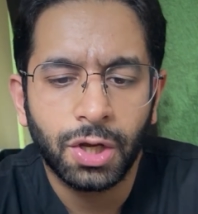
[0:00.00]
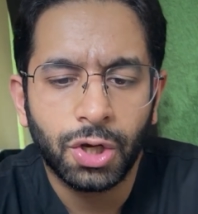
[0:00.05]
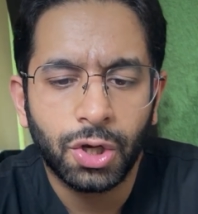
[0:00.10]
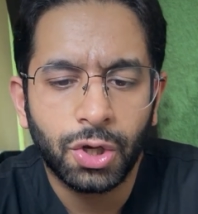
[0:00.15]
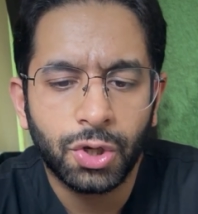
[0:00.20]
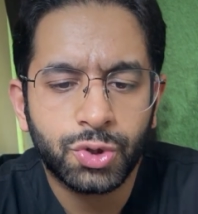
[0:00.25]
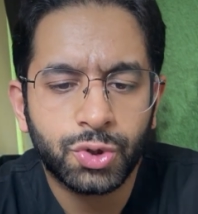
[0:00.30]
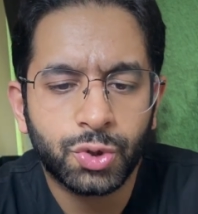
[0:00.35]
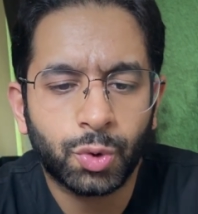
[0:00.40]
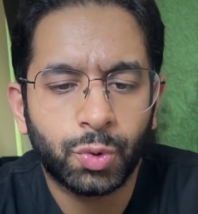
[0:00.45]

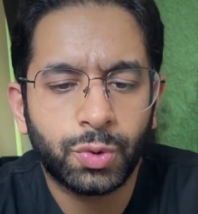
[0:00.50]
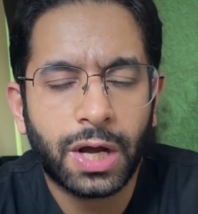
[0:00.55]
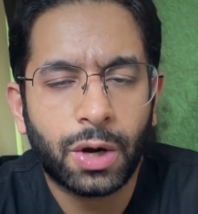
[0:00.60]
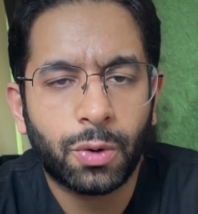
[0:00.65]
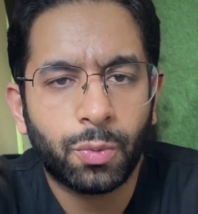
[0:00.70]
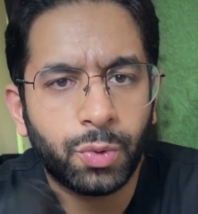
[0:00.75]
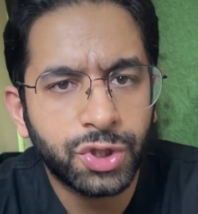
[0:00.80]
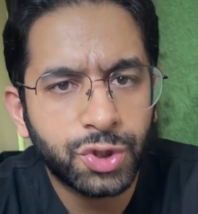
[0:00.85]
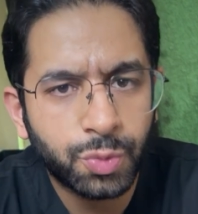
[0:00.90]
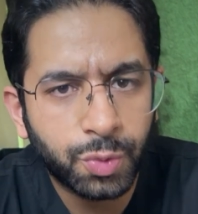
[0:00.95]
So now
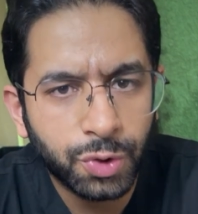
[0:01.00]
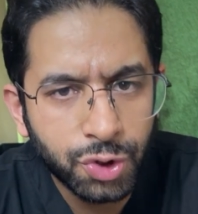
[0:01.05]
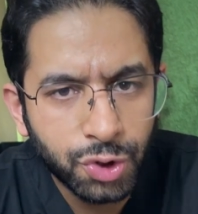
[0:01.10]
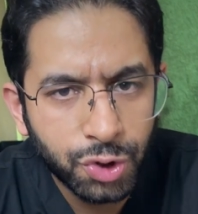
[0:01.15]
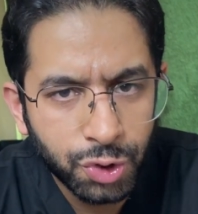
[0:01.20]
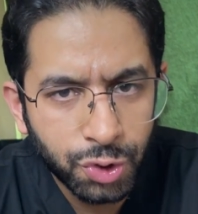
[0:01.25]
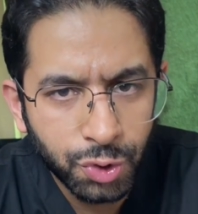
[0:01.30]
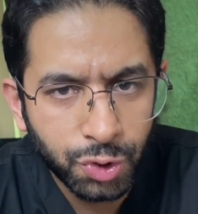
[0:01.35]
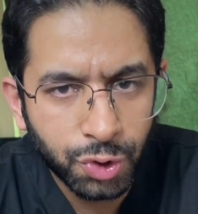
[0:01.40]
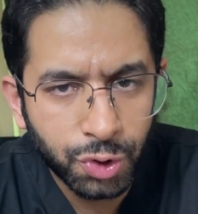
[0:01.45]
which one
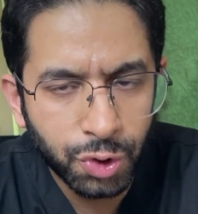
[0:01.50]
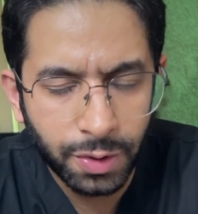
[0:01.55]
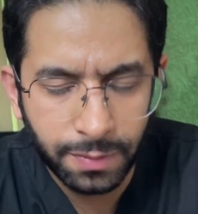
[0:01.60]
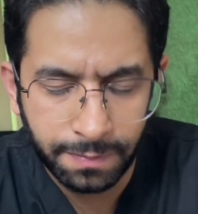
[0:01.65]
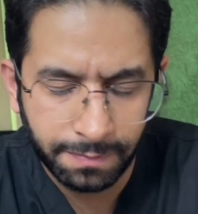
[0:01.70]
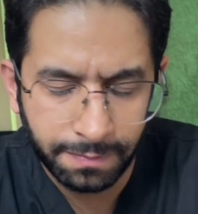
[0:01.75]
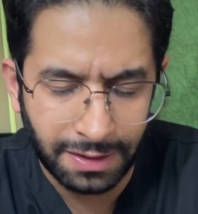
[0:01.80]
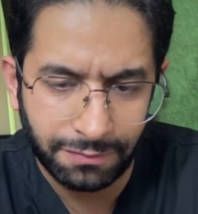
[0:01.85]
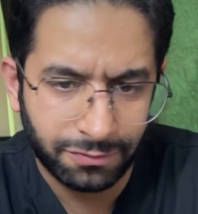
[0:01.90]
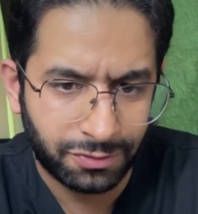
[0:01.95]
should
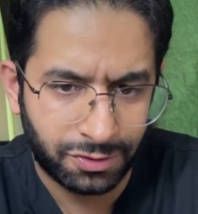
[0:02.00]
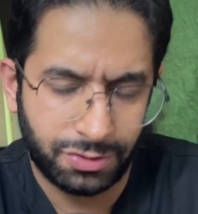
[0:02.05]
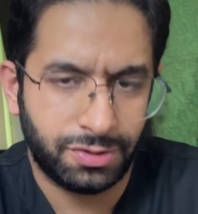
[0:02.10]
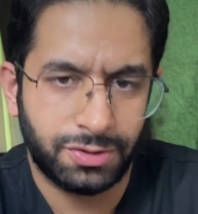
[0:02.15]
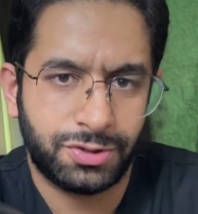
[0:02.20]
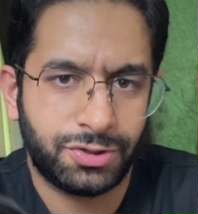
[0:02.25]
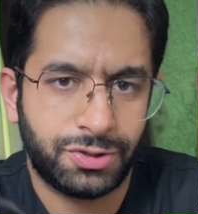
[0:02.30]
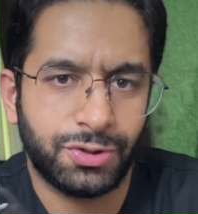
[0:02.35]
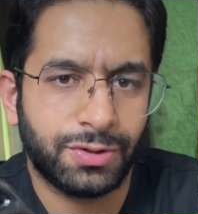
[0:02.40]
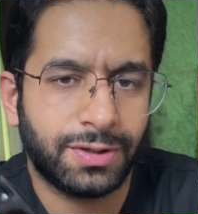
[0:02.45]
an
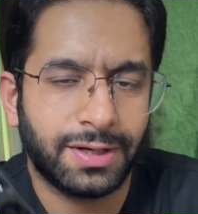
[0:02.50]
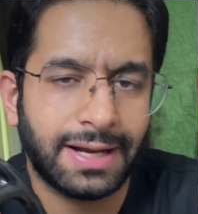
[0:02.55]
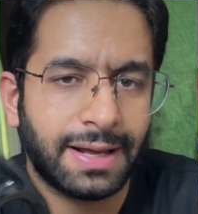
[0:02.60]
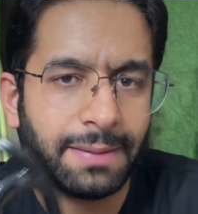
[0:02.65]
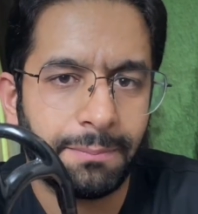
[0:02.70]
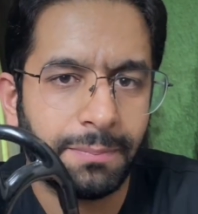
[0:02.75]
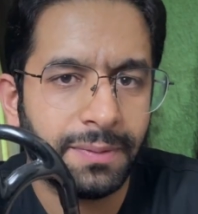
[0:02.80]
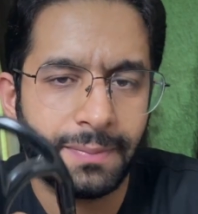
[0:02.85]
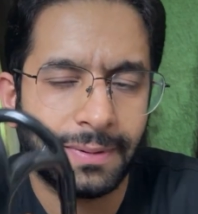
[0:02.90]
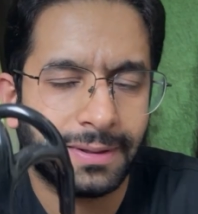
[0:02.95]

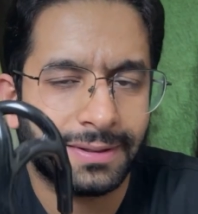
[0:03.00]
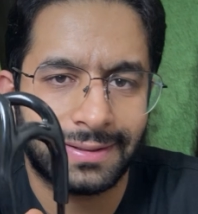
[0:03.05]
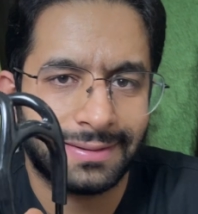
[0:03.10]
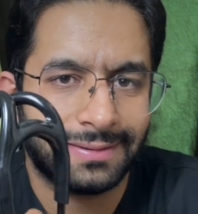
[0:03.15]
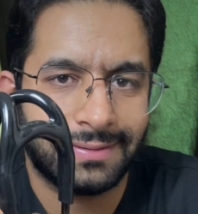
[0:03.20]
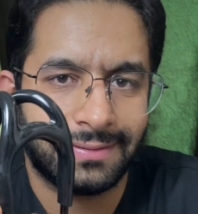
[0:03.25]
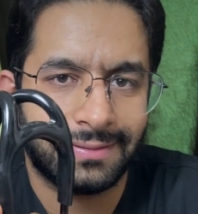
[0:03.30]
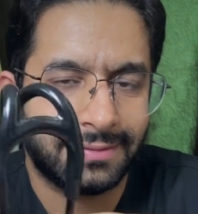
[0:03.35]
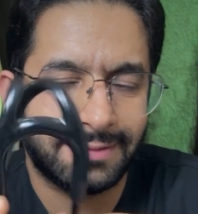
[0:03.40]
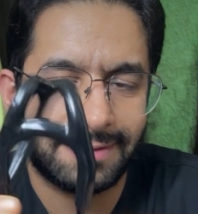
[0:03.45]

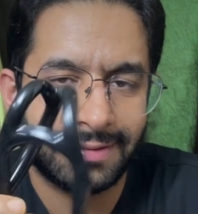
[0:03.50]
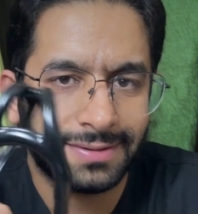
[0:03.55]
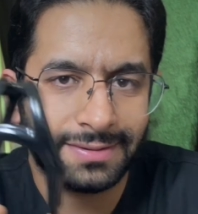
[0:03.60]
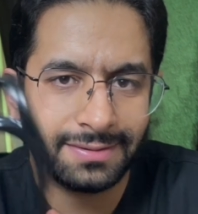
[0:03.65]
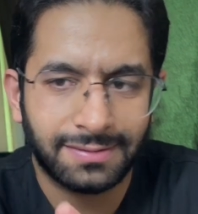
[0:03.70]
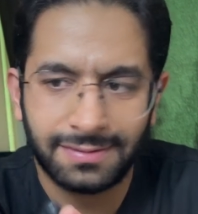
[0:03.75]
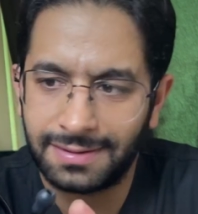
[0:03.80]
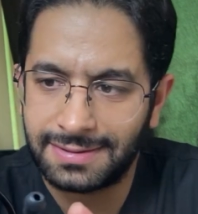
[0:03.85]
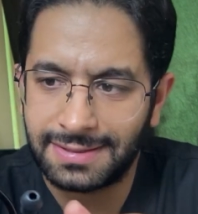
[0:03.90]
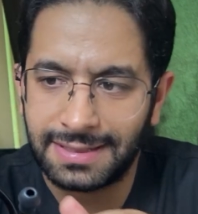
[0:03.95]

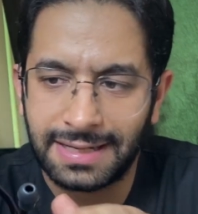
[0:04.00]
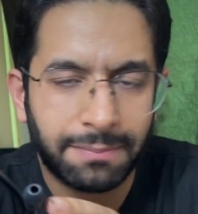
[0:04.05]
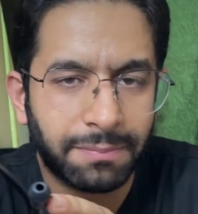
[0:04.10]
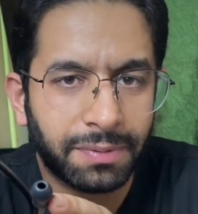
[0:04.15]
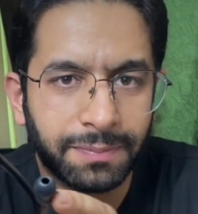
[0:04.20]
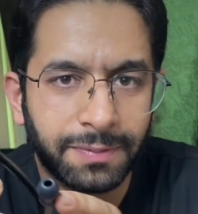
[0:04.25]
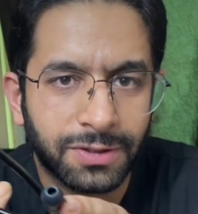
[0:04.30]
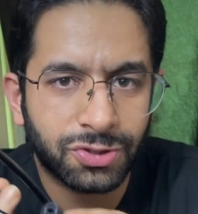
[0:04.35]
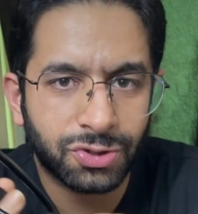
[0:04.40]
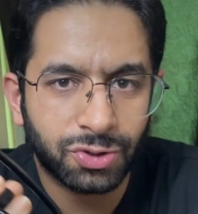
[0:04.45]
MBBS, does an
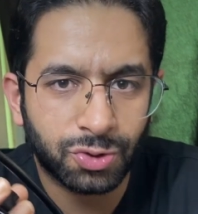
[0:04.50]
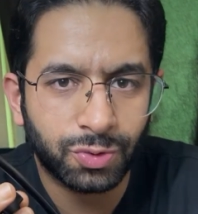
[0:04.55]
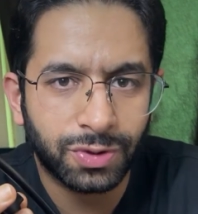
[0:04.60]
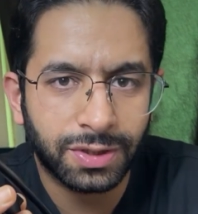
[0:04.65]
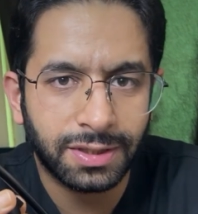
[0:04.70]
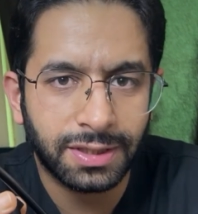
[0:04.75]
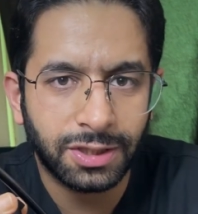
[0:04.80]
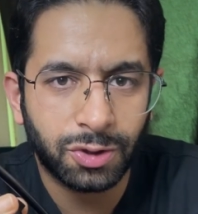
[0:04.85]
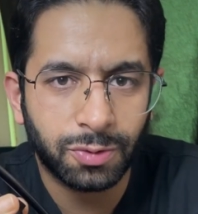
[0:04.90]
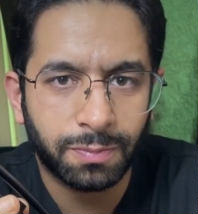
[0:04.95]
MBBS
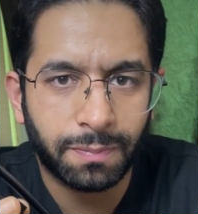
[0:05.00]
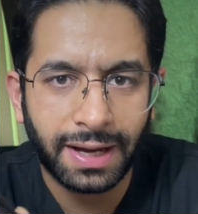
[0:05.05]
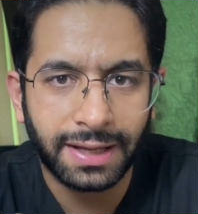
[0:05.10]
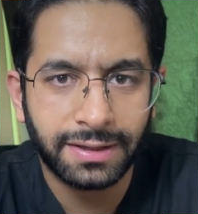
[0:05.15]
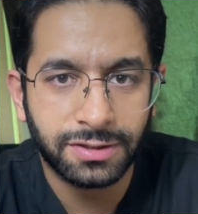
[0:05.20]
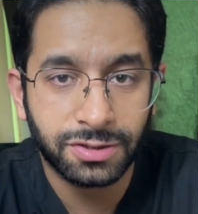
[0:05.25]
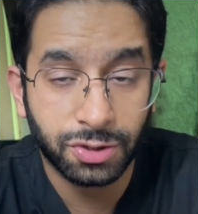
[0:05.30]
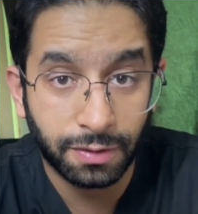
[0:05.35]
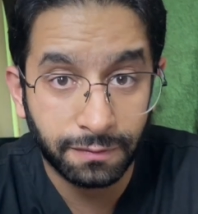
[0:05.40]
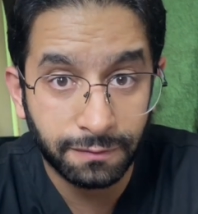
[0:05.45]
student need to buy
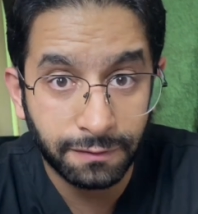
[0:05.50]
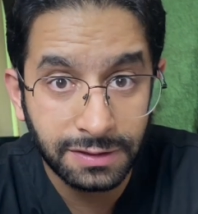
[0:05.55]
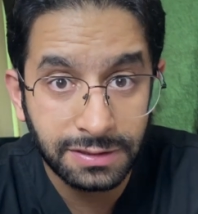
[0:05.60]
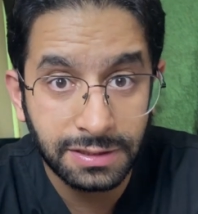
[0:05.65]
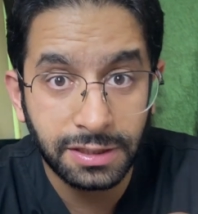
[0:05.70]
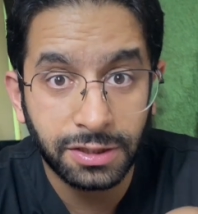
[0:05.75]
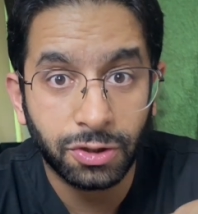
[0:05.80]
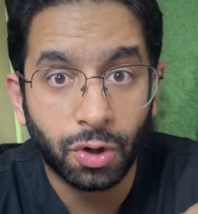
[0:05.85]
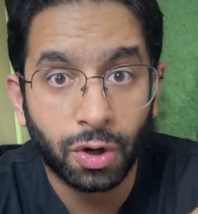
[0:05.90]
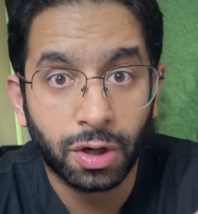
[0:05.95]
this?
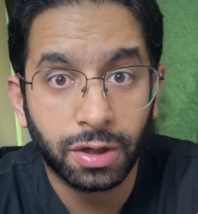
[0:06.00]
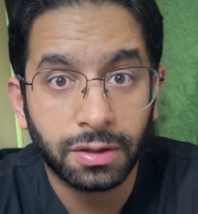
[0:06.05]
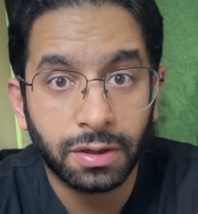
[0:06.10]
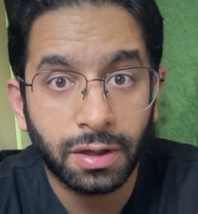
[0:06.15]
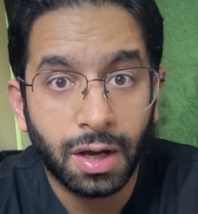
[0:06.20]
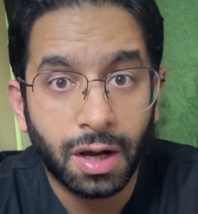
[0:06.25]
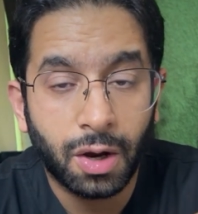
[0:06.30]
Obviously not.